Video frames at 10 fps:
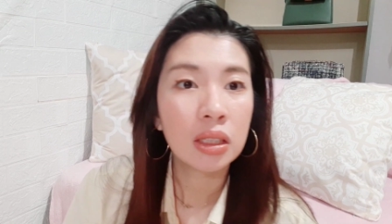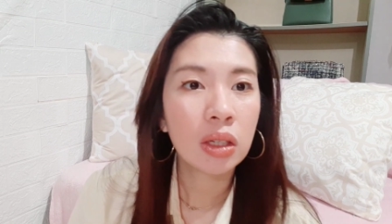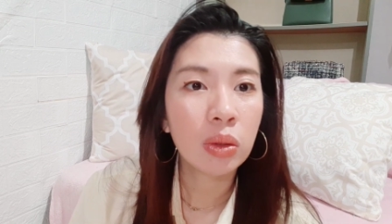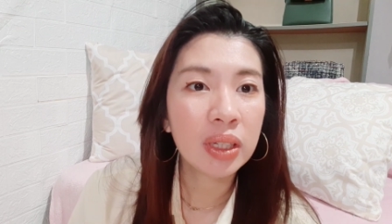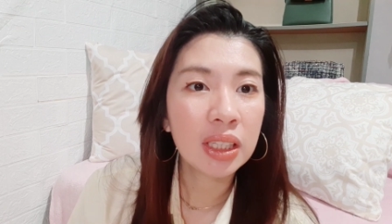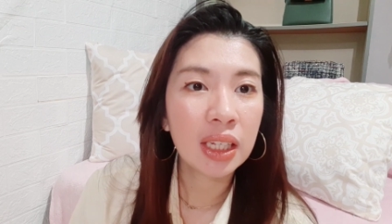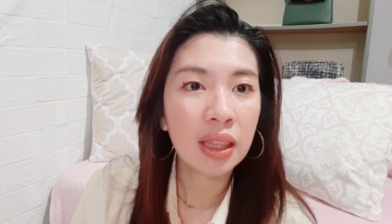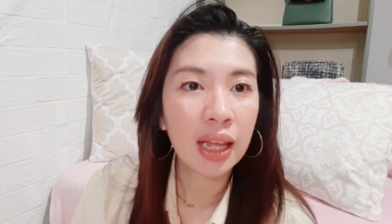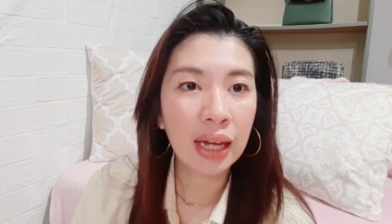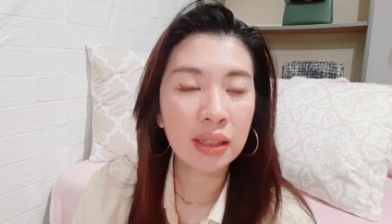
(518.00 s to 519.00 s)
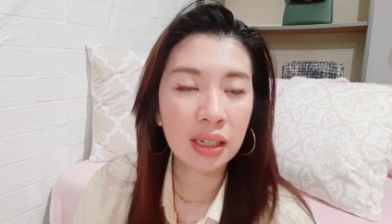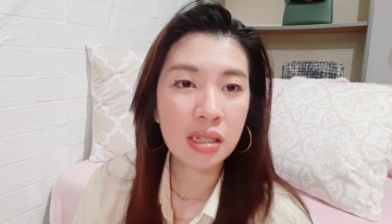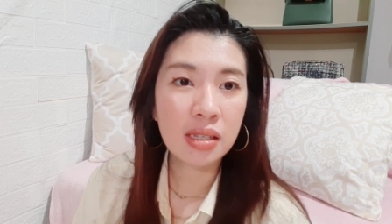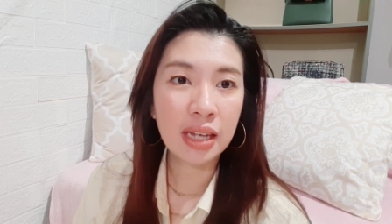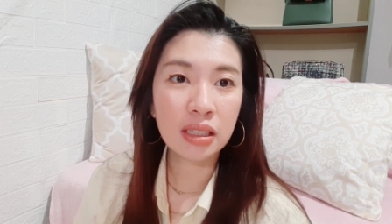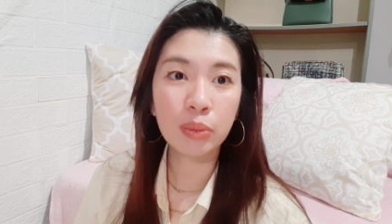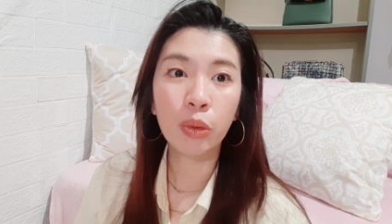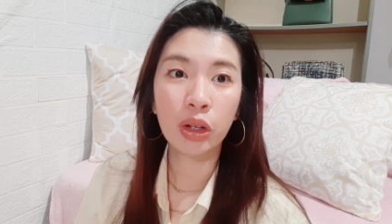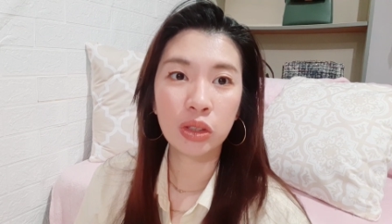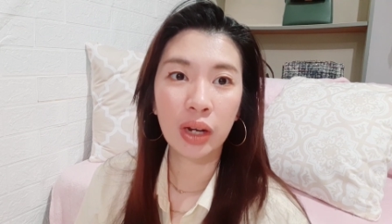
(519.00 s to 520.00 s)
So we did that and it's nice and
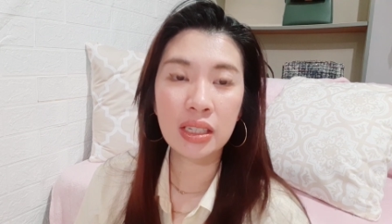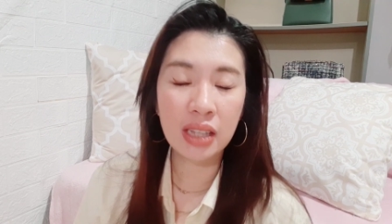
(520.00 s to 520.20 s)
moisturized.